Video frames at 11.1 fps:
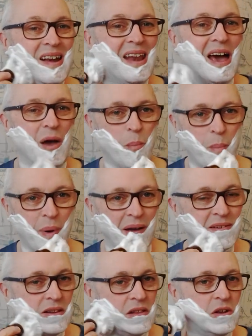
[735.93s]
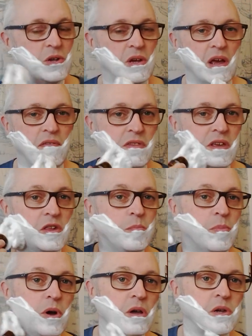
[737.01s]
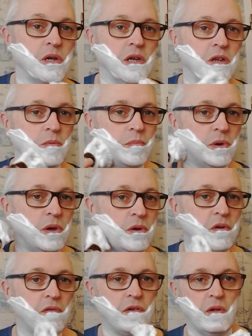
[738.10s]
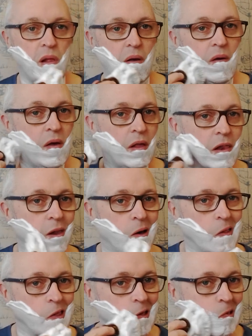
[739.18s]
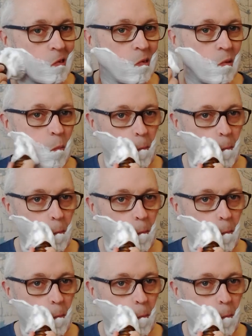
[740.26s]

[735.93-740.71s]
Now back to this shave. This brush is beautiful like this.